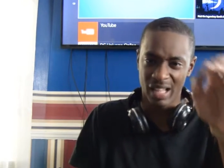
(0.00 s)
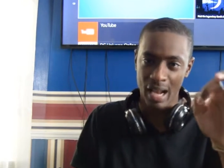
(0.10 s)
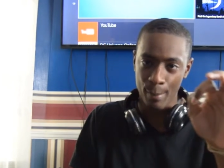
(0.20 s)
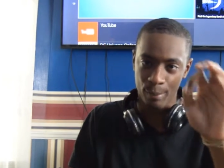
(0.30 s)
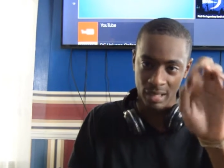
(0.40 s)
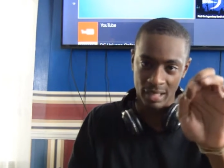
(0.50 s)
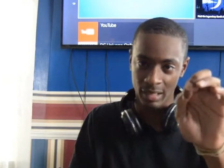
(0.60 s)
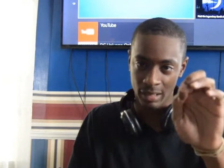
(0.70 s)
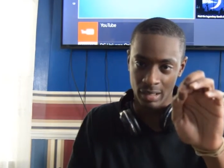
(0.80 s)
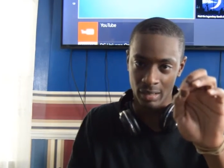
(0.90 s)
Say that
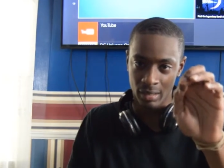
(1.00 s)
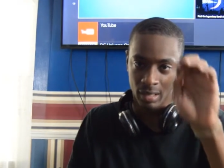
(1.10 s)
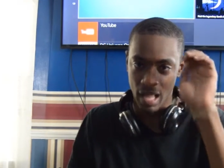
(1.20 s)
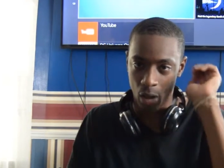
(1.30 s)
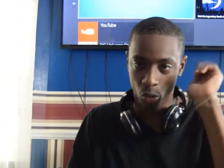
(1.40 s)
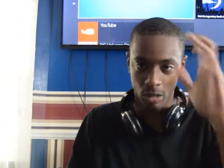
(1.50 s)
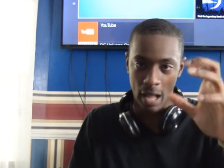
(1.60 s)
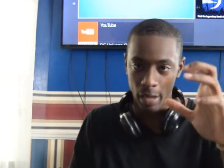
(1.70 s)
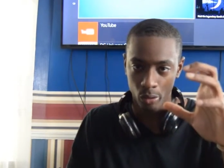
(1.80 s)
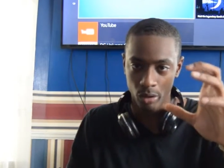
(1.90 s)
planet out
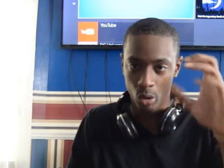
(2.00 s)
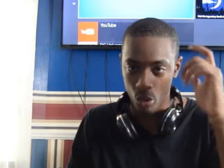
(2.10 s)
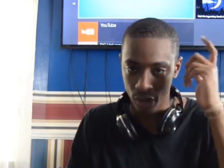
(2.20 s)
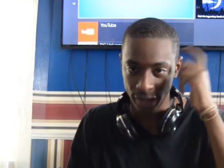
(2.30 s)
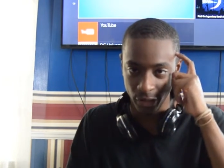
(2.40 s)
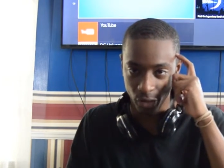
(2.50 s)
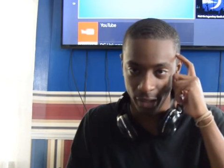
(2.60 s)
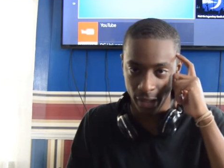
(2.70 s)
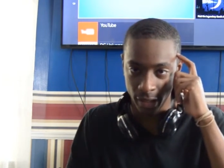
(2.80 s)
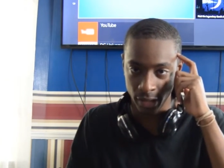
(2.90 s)
loud or in your
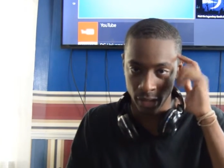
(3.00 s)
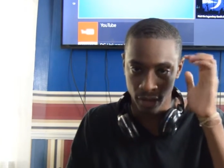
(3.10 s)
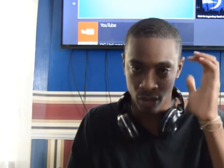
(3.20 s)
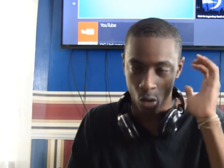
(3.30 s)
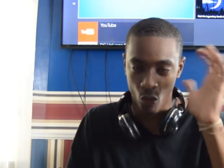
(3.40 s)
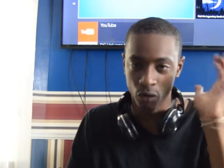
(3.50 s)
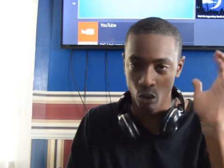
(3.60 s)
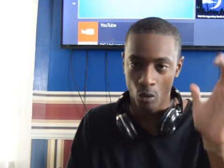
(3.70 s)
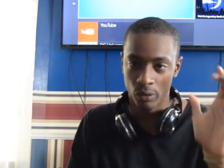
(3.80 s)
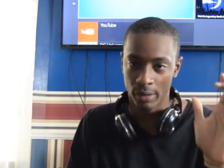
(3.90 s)
head
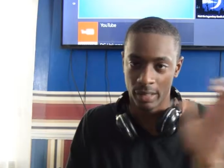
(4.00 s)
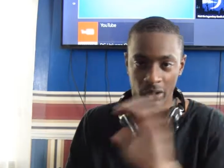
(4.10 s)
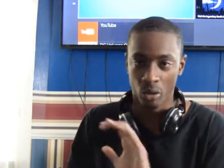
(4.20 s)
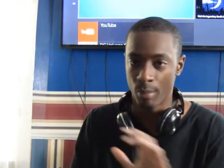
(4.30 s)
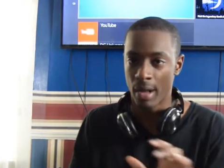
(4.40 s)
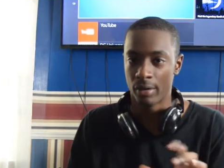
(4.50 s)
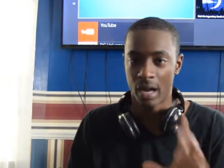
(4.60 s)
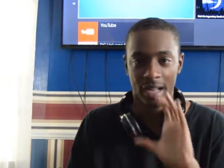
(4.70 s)
over and over again. It don't matter.